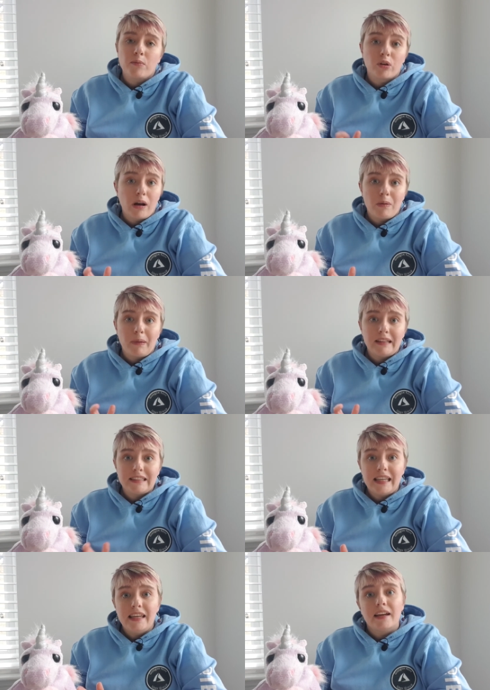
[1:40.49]
grab a bite
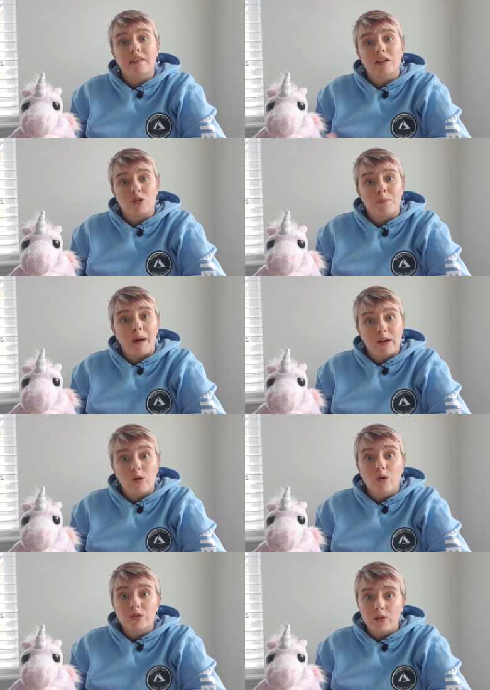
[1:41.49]
to eat and then jump back
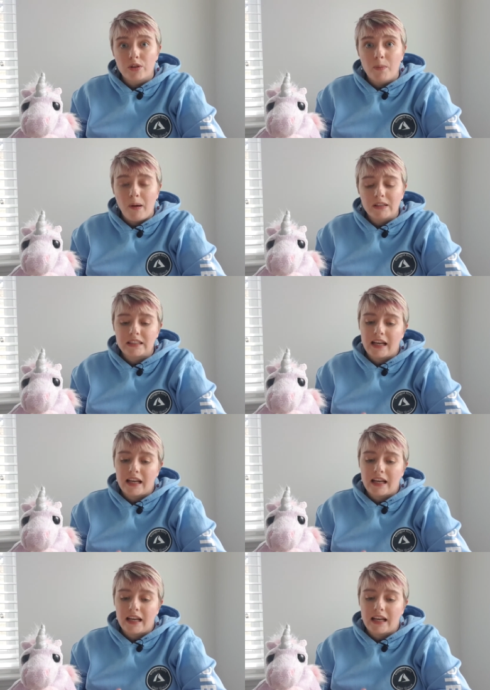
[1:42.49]
on the bus.